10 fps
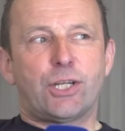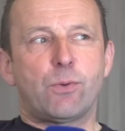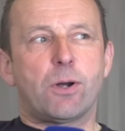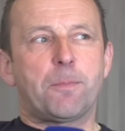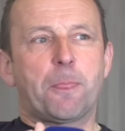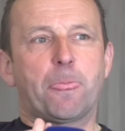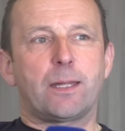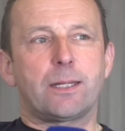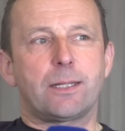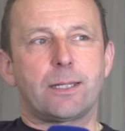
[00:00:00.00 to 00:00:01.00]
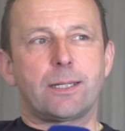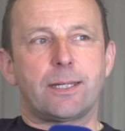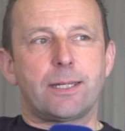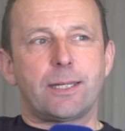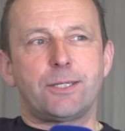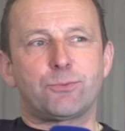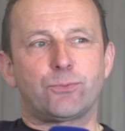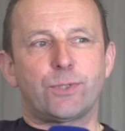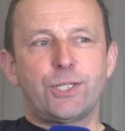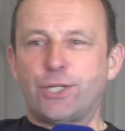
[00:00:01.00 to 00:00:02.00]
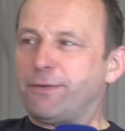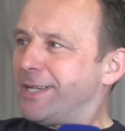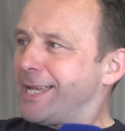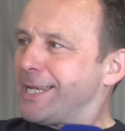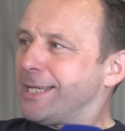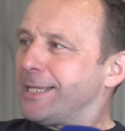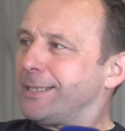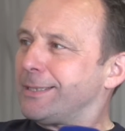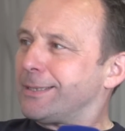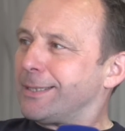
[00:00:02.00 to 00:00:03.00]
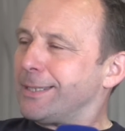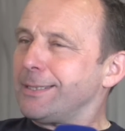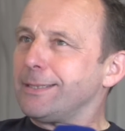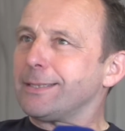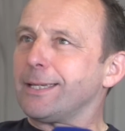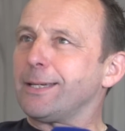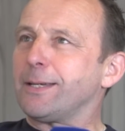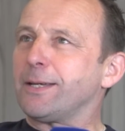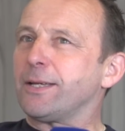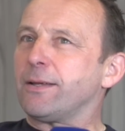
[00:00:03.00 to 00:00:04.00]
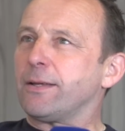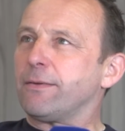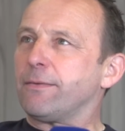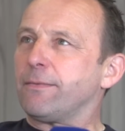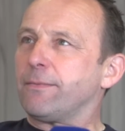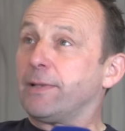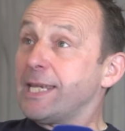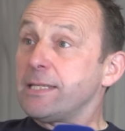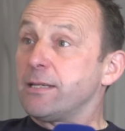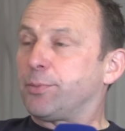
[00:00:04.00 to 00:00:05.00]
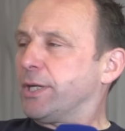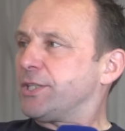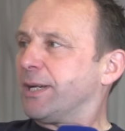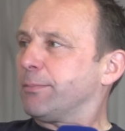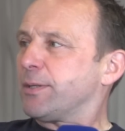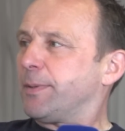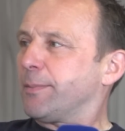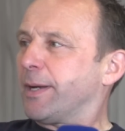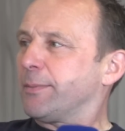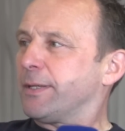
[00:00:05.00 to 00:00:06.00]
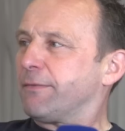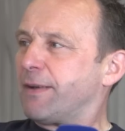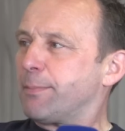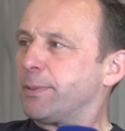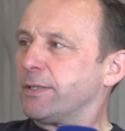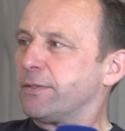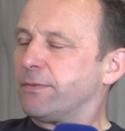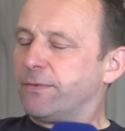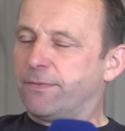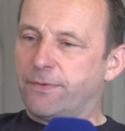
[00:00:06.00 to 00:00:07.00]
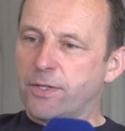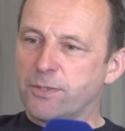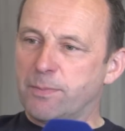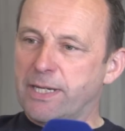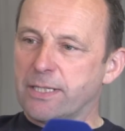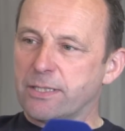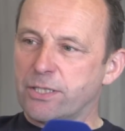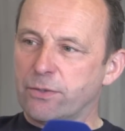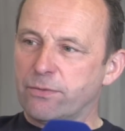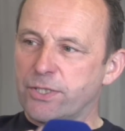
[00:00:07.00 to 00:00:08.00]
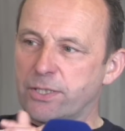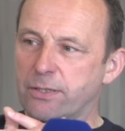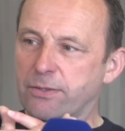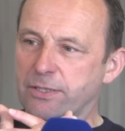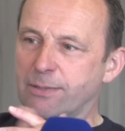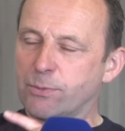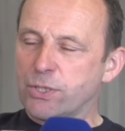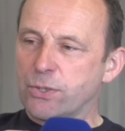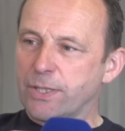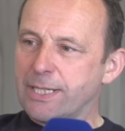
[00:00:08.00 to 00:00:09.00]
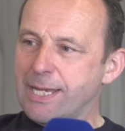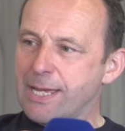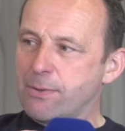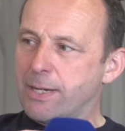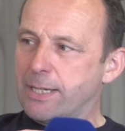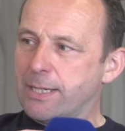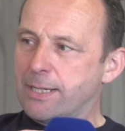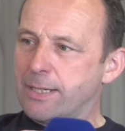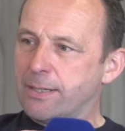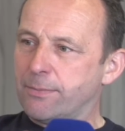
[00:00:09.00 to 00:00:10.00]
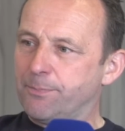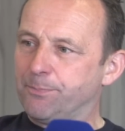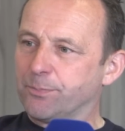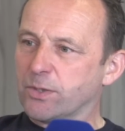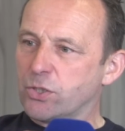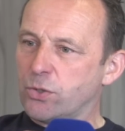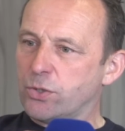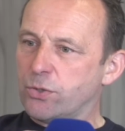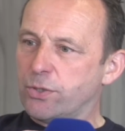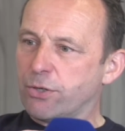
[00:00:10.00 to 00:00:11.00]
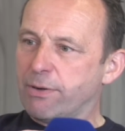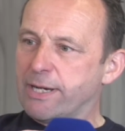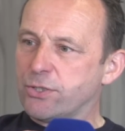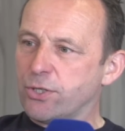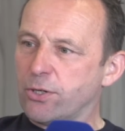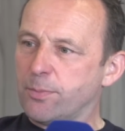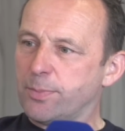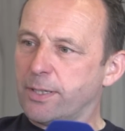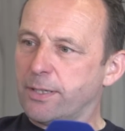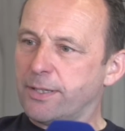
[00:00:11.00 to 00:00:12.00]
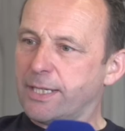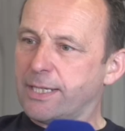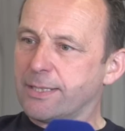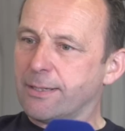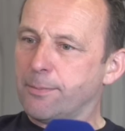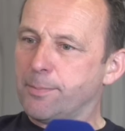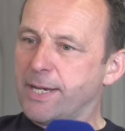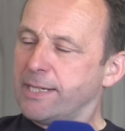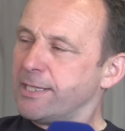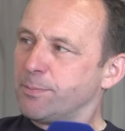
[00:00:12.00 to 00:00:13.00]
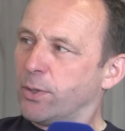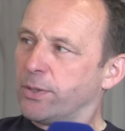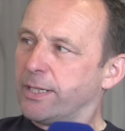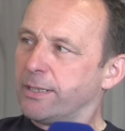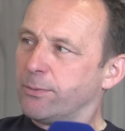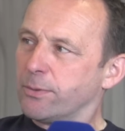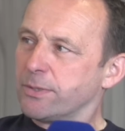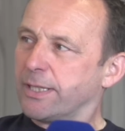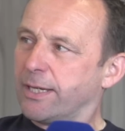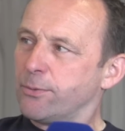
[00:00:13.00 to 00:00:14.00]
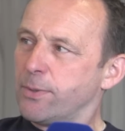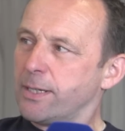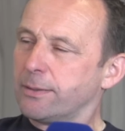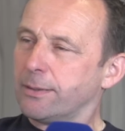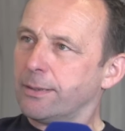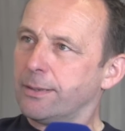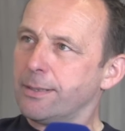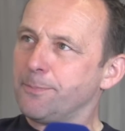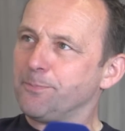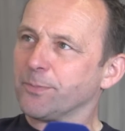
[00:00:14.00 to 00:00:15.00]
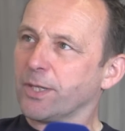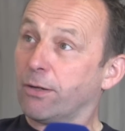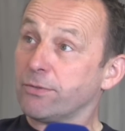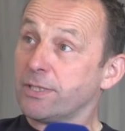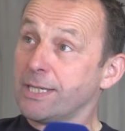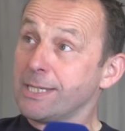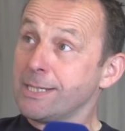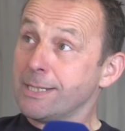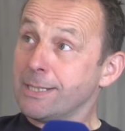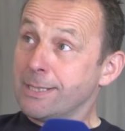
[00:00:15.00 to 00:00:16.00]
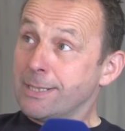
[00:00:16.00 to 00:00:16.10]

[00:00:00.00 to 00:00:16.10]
Do you know what? He's rejuvenated. He's leading the British Championship at the moment. Fabulous. First meeting at Silverstone at the time we're talking now, doing a great job. I think he's got a bee in his bonnet and he wants to go well. Obviously